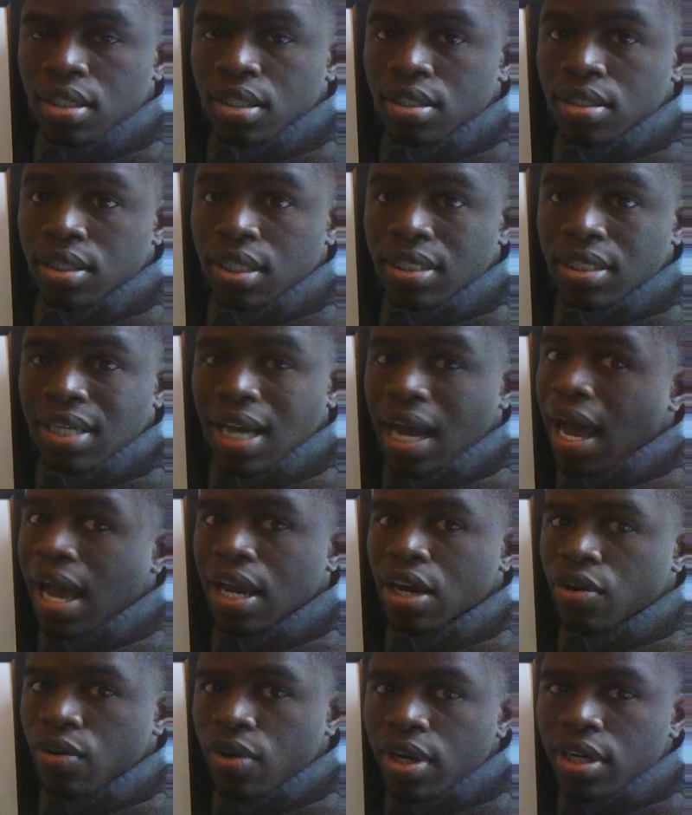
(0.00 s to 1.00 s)
such a
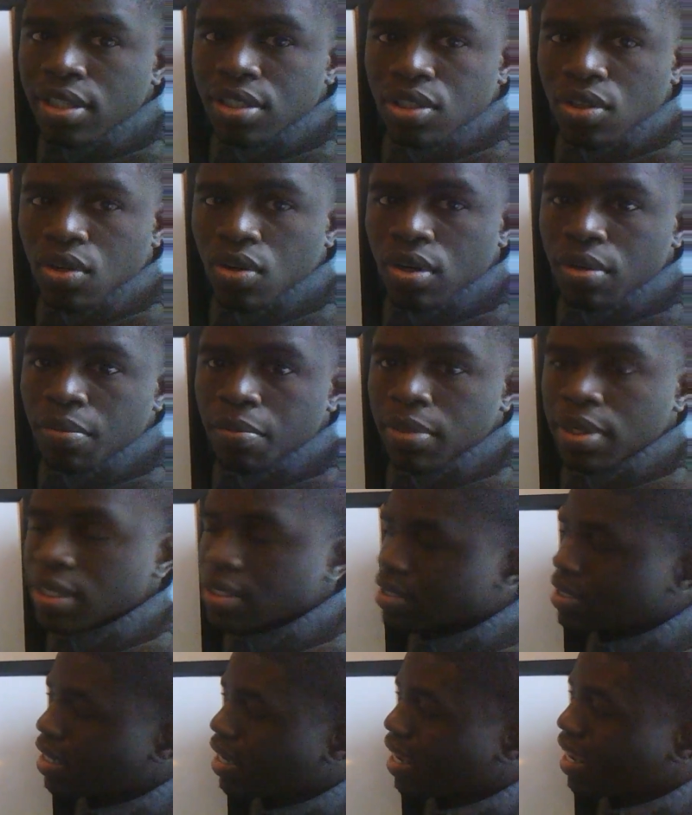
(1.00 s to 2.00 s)
high credit score,
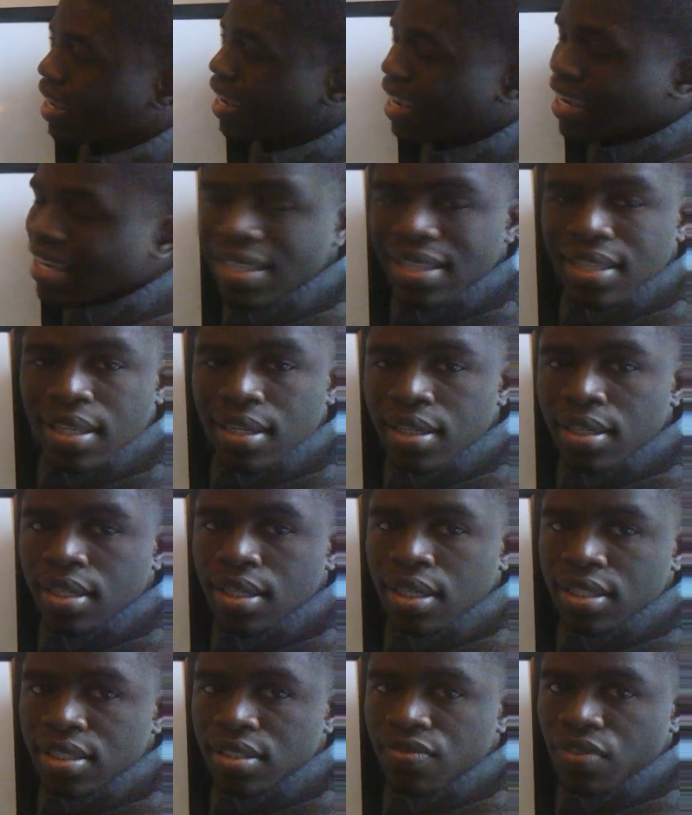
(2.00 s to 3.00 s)
because the length
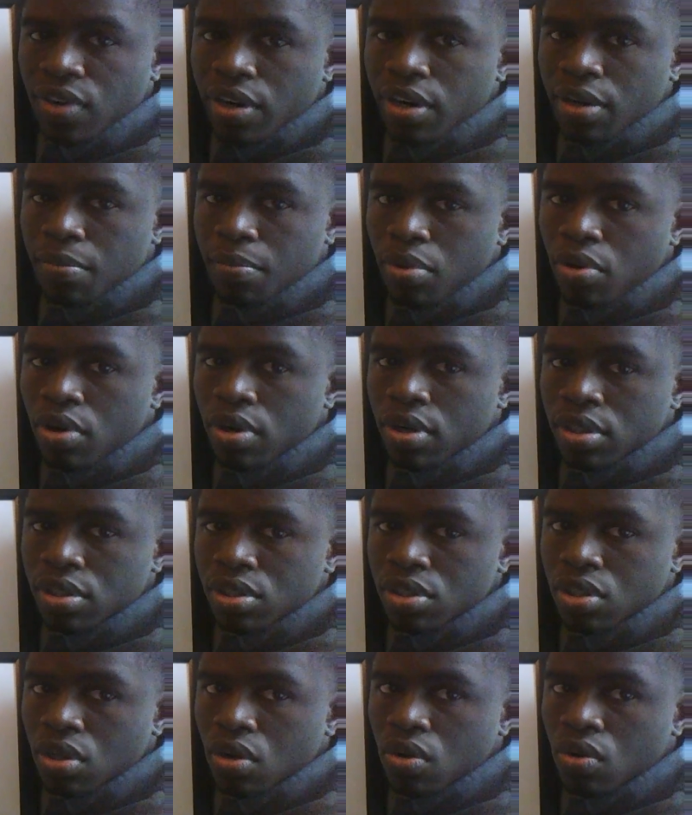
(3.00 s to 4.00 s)
is very important.
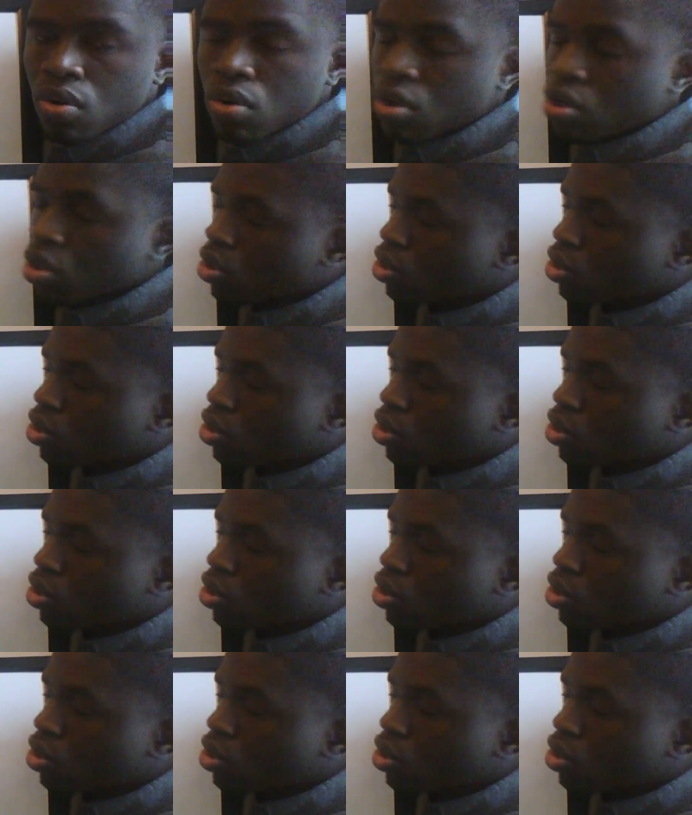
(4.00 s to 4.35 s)
So